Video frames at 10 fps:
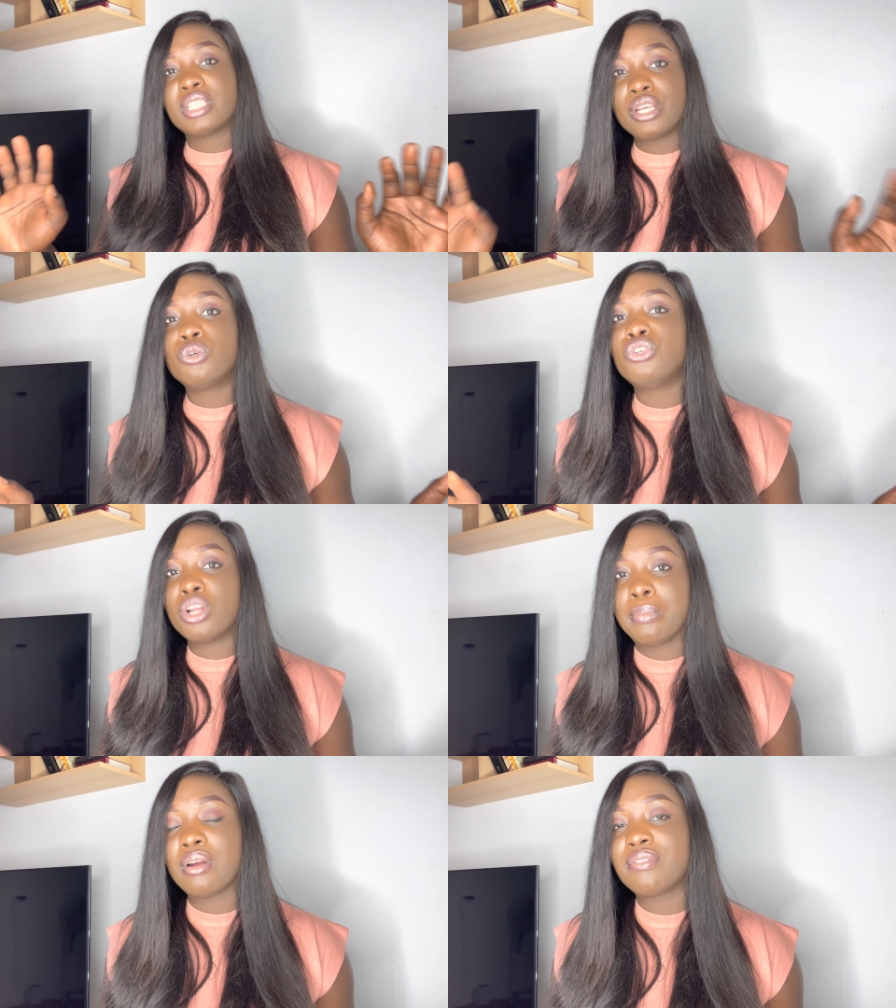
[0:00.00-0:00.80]
a good
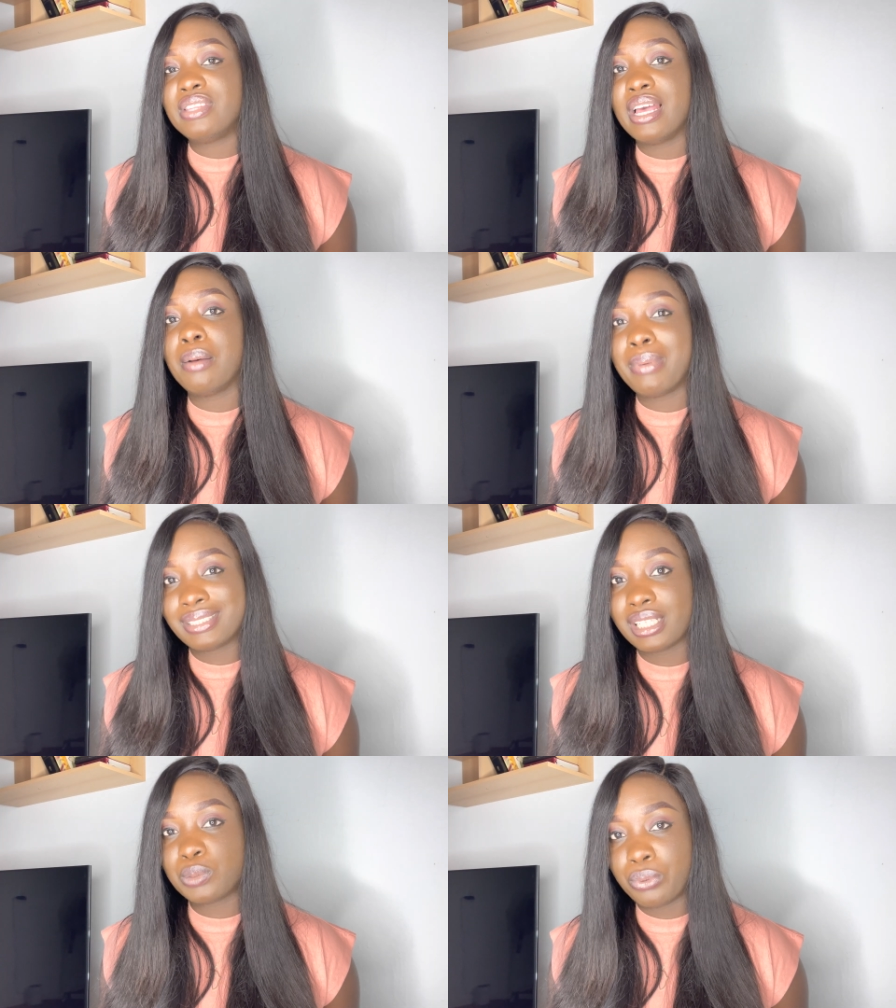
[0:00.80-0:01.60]
number of their
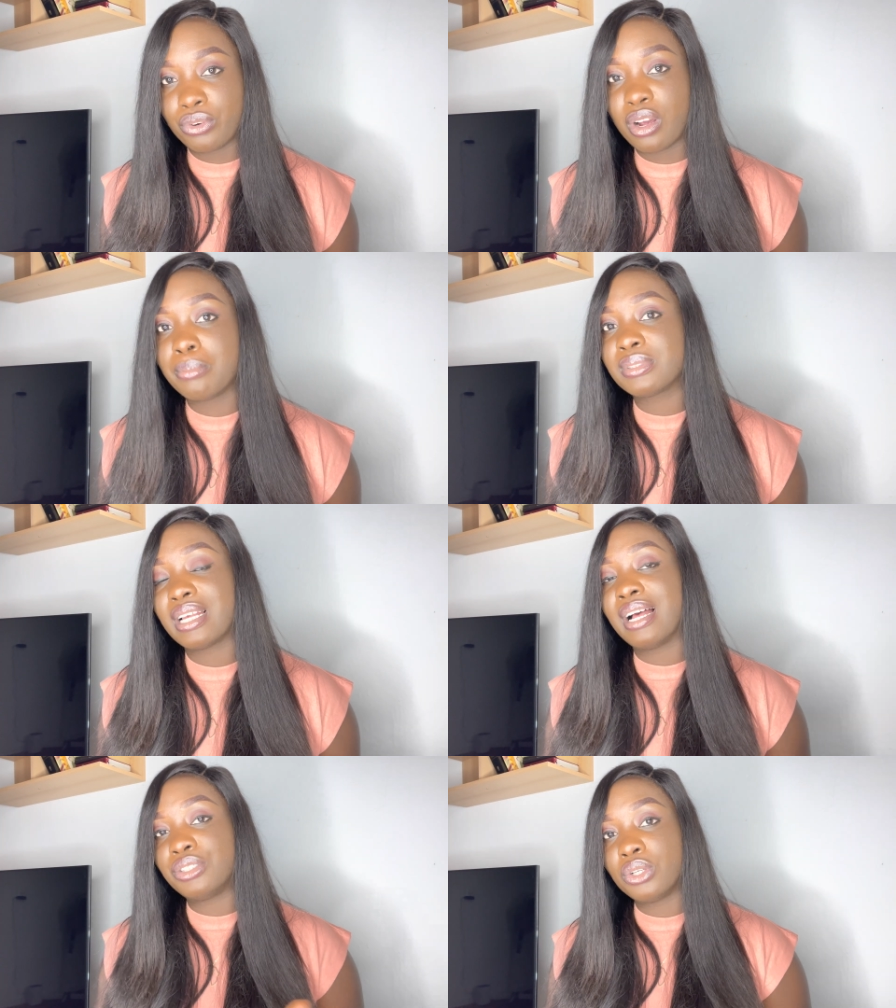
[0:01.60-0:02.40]
master's programs
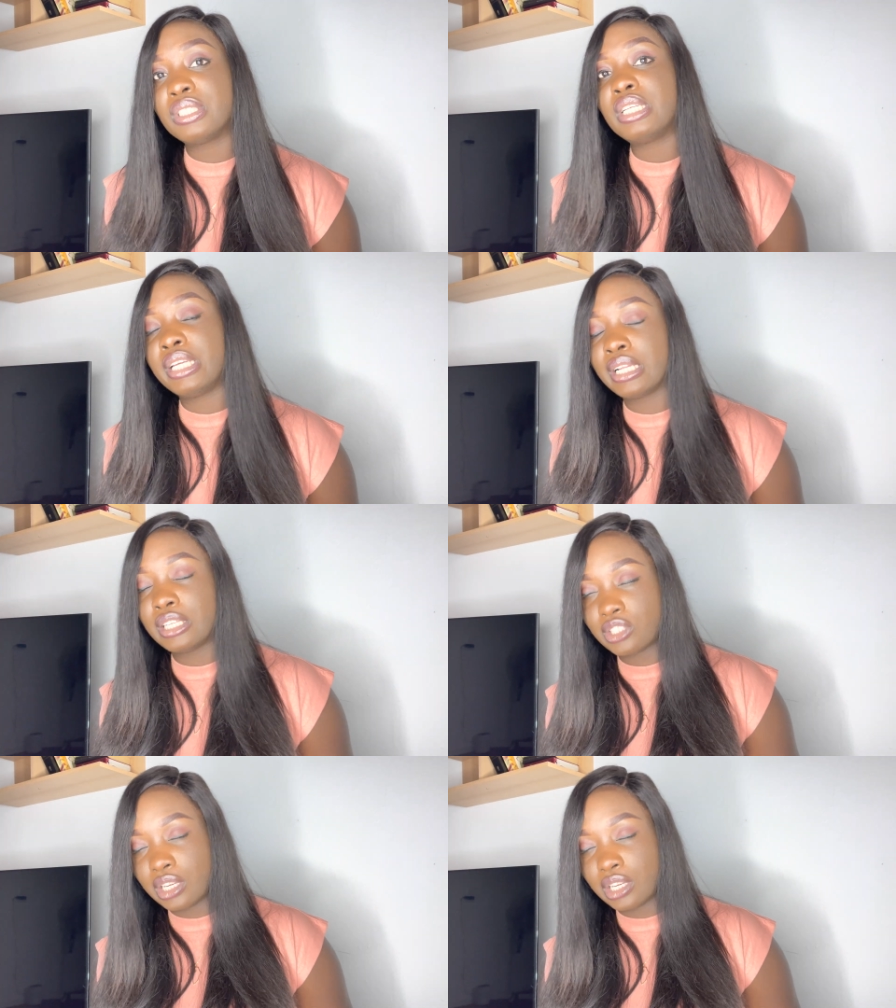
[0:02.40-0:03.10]
are done in English